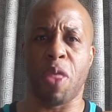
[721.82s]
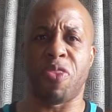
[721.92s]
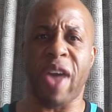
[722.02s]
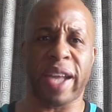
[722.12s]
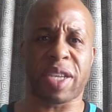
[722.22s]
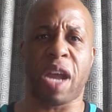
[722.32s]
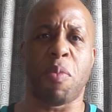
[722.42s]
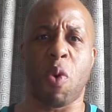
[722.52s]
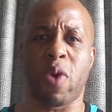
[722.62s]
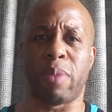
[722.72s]
that's kind of
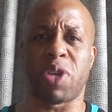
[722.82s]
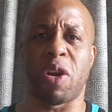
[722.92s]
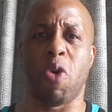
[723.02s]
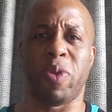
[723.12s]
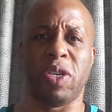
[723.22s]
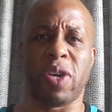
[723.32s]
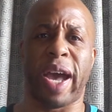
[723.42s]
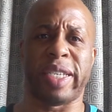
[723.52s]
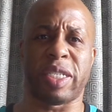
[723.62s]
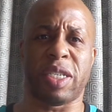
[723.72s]
more what I'm trying to hope that you
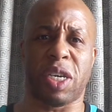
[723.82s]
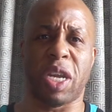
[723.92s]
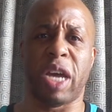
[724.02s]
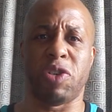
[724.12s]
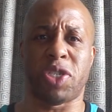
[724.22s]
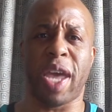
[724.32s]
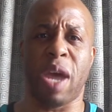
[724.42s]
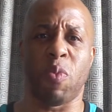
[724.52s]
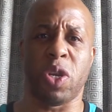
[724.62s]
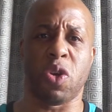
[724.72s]
guys can
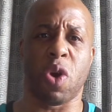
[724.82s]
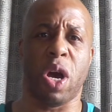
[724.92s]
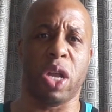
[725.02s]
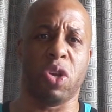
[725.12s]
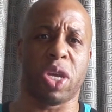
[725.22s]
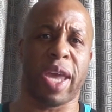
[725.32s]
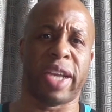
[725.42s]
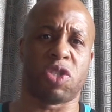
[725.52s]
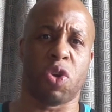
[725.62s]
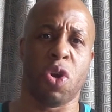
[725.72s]
understand when you're looking
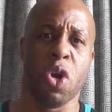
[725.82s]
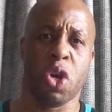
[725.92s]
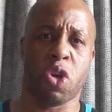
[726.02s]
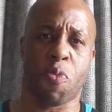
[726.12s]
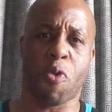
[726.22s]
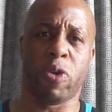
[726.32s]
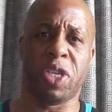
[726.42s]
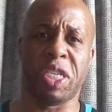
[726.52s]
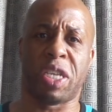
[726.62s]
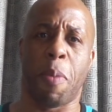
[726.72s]
at your
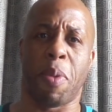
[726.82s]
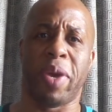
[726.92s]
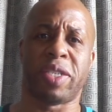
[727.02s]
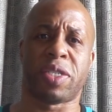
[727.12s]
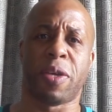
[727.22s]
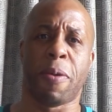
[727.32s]
protein supplements.